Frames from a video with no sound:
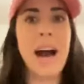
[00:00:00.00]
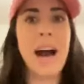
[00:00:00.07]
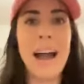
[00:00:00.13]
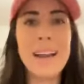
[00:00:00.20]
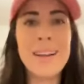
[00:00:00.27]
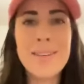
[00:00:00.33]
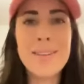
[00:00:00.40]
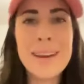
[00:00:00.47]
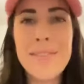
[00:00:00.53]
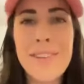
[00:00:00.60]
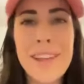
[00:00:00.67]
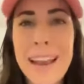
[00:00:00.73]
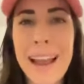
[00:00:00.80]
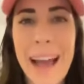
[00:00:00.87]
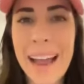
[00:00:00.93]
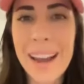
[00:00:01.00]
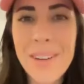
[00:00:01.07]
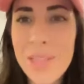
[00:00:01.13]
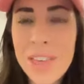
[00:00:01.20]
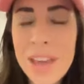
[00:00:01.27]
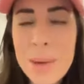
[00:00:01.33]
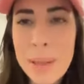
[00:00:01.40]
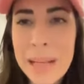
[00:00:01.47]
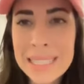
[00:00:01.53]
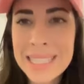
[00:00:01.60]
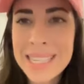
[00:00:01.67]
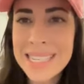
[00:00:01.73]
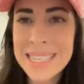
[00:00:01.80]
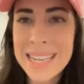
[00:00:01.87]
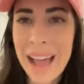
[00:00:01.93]
I don't think
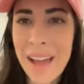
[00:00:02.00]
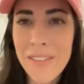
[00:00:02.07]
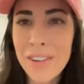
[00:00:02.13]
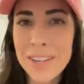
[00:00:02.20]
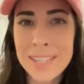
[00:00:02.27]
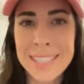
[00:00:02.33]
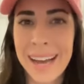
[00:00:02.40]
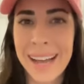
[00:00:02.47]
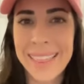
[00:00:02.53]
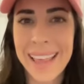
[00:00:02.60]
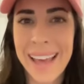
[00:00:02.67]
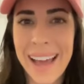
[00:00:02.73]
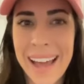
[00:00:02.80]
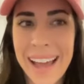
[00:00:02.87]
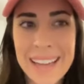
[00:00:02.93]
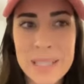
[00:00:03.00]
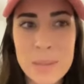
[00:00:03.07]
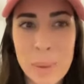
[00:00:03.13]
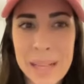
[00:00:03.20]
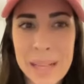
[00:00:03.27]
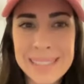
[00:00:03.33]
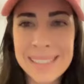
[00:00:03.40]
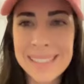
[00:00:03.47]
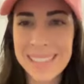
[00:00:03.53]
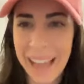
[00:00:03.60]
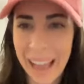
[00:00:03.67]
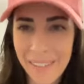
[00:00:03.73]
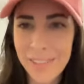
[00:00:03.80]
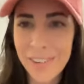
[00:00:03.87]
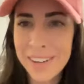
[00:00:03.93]
Plexus has ever done that. Has Plexus
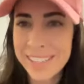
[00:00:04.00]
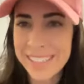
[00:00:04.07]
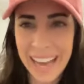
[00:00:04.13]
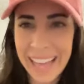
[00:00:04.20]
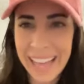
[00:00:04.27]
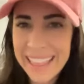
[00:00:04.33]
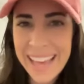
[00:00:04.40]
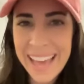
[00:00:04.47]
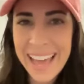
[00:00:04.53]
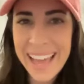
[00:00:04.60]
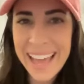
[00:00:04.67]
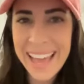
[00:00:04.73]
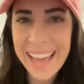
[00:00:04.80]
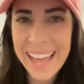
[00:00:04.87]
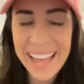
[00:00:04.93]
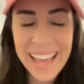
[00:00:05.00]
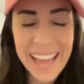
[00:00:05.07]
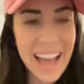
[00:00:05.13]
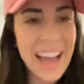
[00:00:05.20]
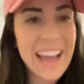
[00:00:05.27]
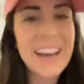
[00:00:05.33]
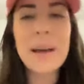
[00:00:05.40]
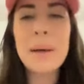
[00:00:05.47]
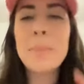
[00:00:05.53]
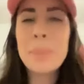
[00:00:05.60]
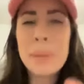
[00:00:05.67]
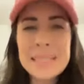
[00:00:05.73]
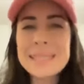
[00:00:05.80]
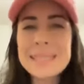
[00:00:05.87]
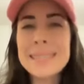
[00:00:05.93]
ever done that?
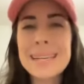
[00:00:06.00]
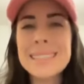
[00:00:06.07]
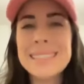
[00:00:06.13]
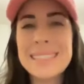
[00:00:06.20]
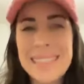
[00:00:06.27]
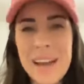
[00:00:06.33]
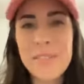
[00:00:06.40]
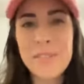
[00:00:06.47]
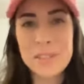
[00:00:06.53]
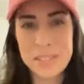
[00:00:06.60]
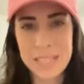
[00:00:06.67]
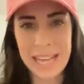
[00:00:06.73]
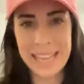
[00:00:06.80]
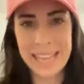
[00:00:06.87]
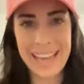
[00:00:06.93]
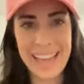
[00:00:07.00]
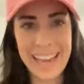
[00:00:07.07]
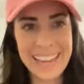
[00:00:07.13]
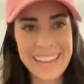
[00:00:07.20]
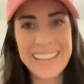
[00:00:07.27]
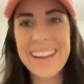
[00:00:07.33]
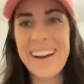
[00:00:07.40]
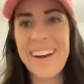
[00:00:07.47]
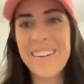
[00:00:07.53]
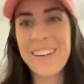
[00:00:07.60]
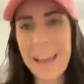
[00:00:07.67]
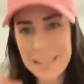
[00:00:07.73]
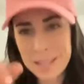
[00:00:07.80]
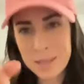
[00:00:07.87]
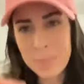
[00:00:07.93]
Plexus has never done that.
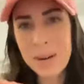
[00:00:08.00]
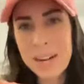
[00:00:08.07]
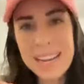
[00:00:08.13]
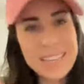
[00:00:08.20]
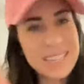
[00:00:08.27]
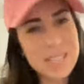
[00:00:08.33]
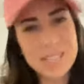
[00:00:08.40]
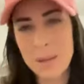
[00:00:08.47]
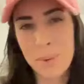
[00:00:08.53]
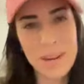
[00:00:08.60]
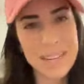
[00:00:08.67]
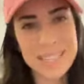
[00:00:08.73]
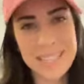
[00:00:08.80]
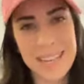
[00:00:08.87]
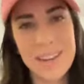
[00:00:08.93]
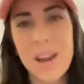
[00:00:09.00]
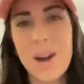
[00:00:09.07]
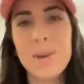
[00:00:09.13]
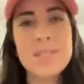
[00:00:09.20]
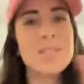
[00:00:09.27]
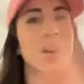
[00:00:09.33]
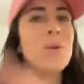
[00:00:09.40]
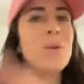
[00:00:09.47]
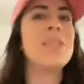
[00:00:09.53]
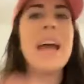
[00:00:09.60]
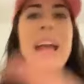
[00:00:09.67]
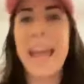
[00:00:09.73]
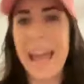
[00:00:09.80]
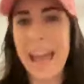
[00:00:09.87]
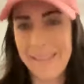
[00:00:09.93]
Okay, Sabrina said no, so
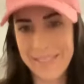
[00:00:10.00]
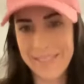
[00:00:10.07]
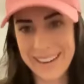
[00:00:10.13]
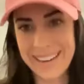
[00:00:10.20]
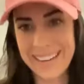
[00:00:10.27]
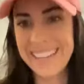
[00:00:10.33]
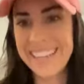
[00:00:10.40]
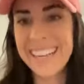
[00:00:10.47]
they haven't.